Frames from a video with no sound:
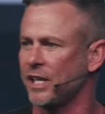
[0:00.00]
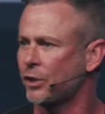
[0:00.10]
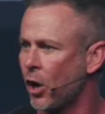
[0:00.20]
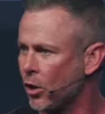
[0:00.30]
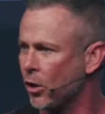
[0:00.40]
an
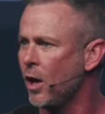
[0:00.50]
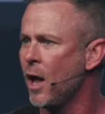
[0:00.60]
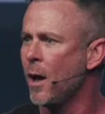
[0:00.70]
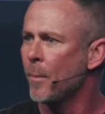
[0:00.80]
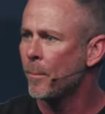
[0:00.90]
eternal
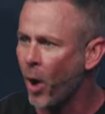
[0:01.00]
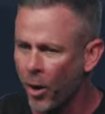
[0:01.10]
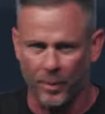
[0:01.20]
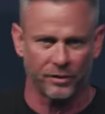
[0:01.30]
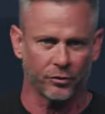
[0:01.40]

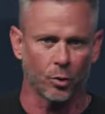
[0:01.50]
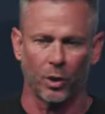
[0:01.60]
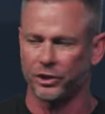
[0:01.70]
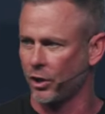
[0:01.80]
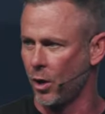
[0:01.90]
purpose through
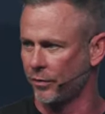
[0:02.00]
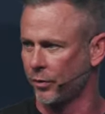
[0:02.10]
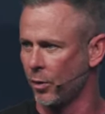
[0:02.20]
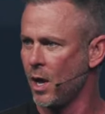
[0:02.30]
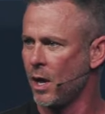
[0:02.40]
what you're going
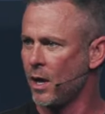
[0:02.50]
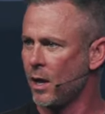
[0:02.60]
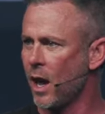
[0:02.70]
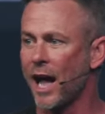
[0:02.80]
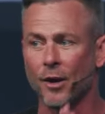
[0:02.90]
through.
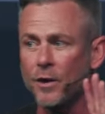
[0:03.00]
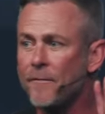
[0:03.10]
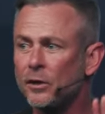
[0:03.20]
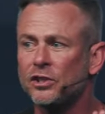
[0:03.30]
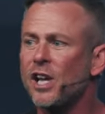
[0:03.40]
I know you
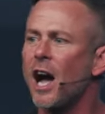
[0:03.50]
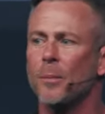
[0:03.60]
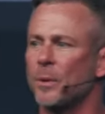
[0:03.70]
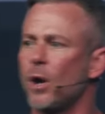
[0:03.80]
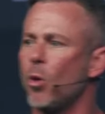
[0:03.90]
feel
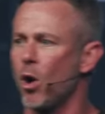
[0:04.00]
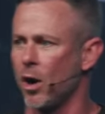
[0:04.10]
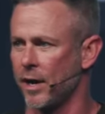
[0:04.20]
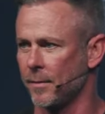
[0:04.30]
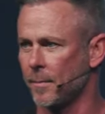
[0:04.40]
stuck, but don't worry.